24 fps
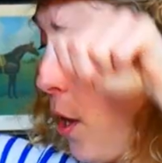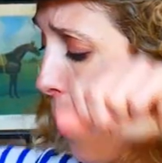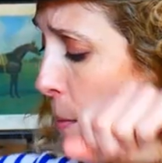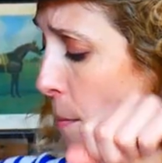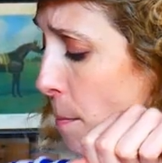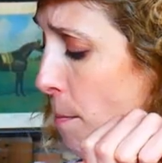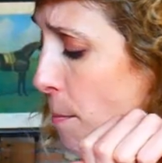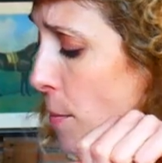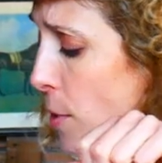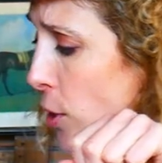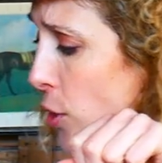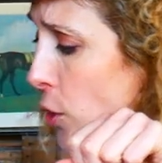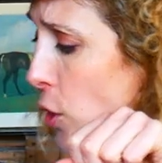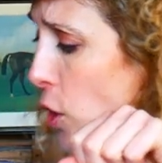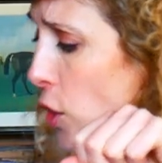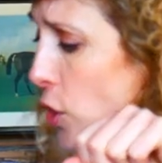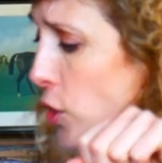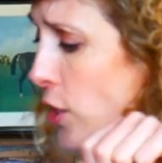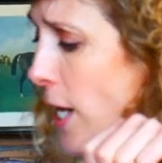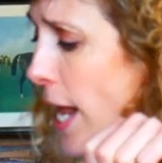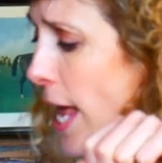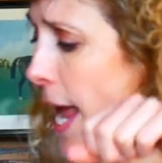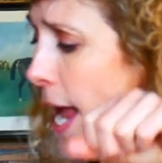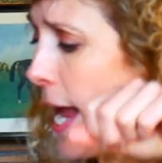Monsieur le
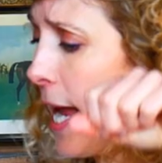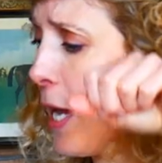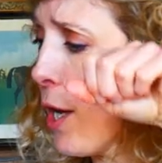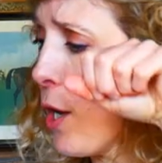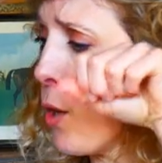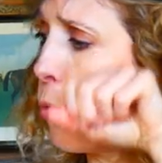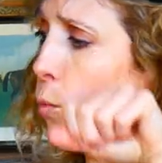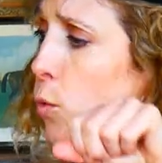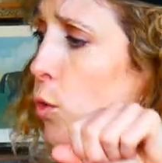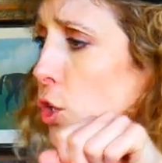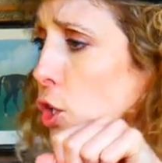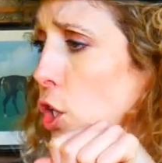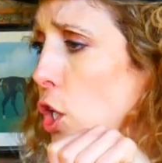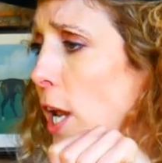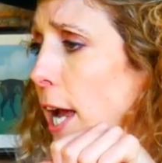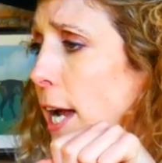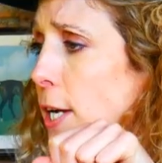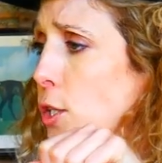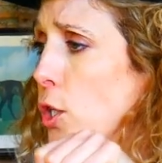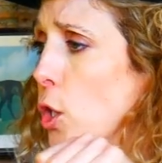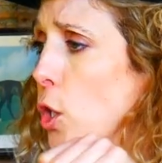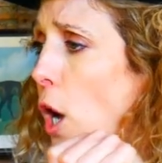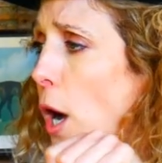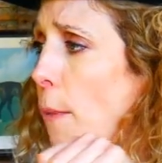Soleil, would you
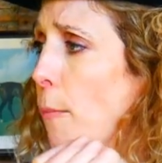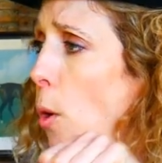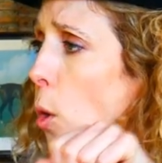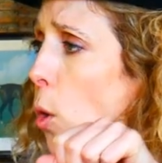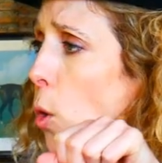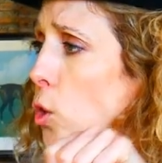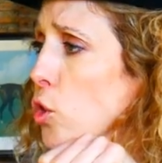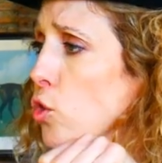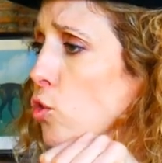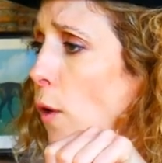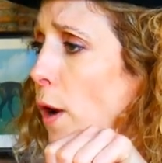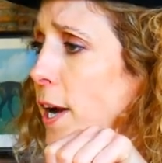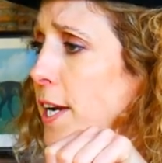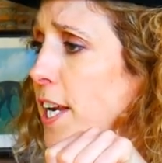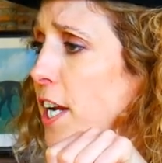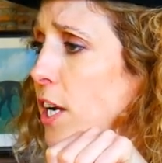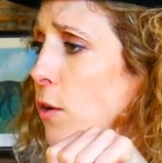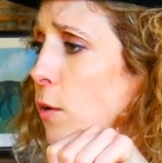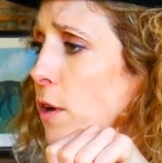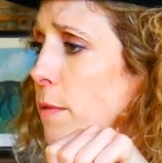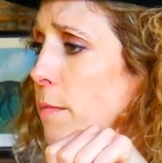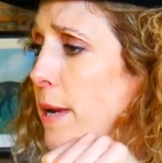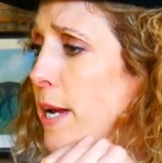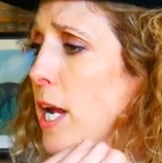like to come horse
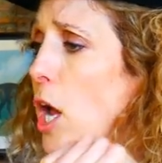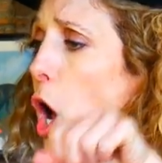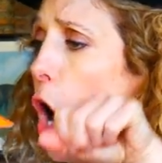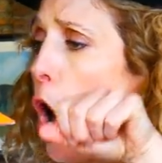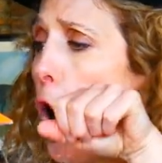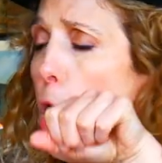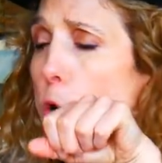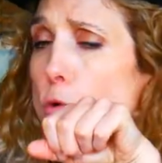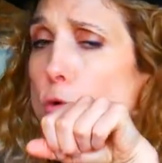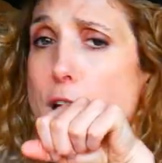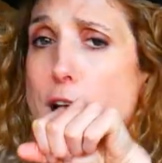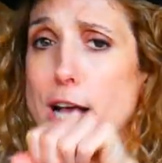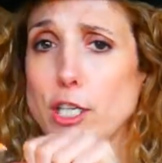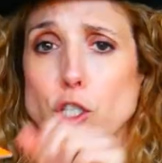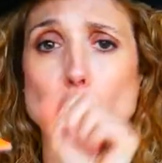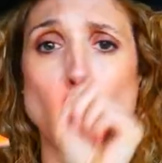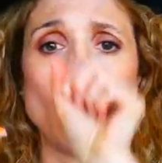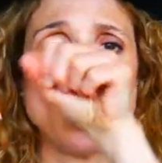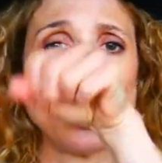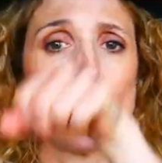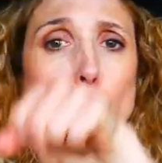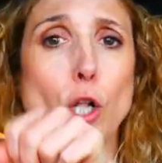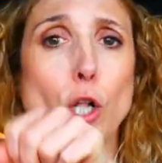riding with me? Oh yes.